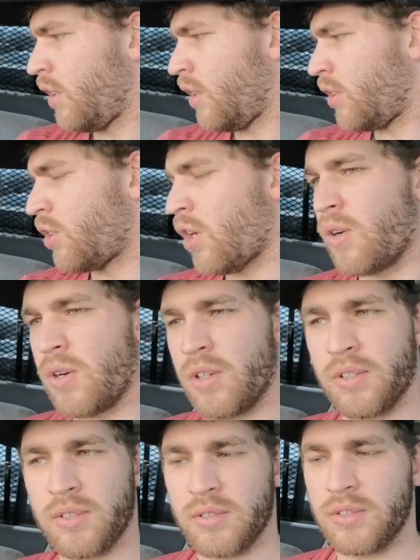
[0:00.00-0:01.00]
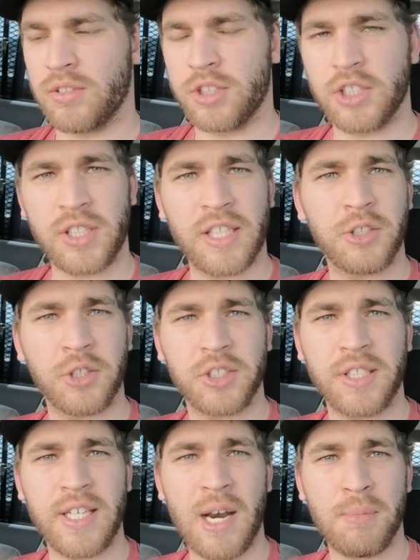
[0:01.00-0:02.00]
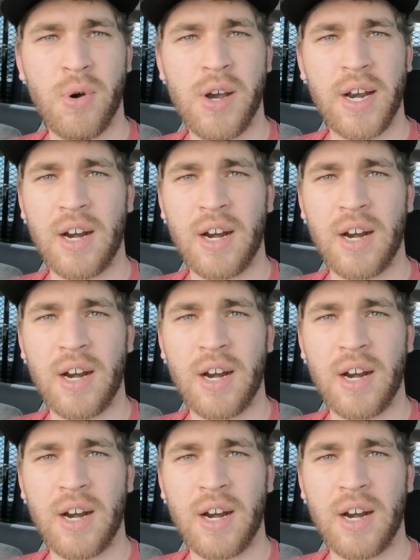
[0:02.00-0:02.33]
So just an interesting data point.